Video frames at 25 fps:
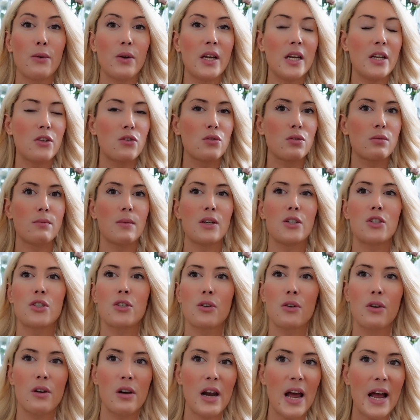you eat too much
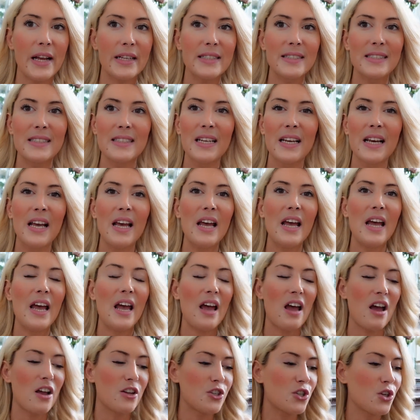chocolate,
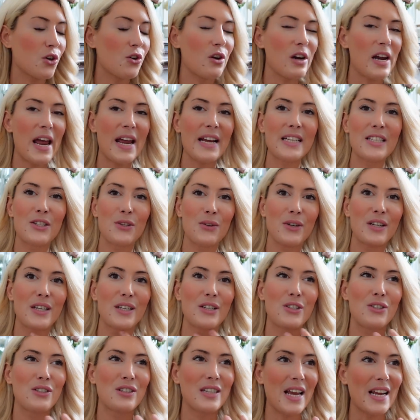you
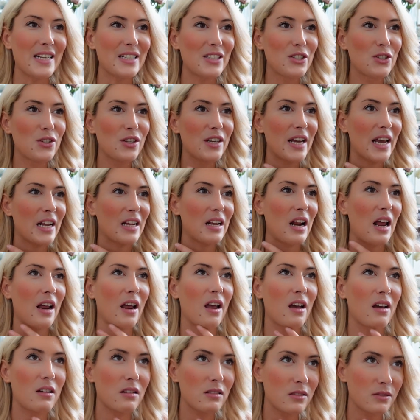tend to get
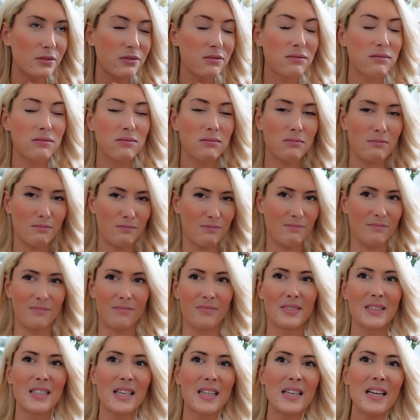like,
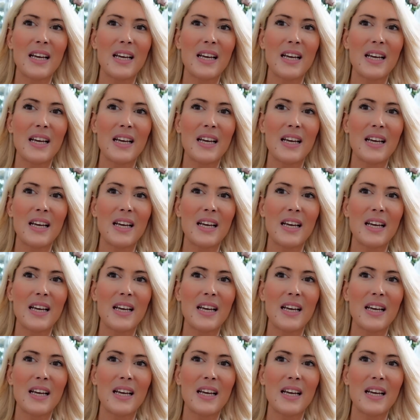oh.